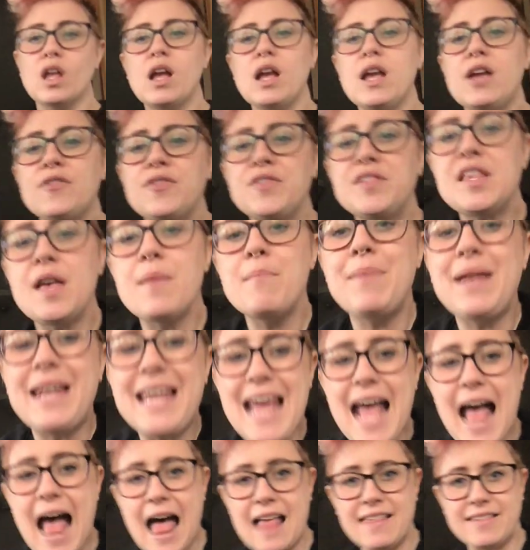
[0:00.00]
if somebody
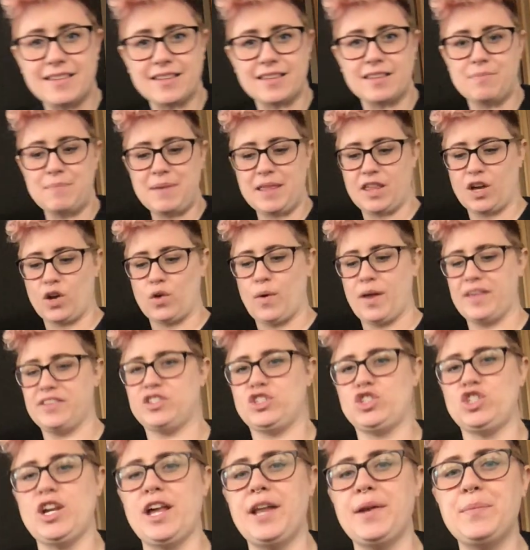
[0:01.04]
asks me the
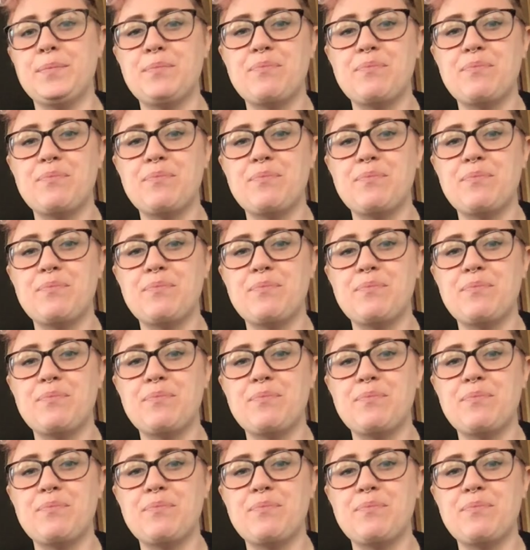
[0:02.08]
question,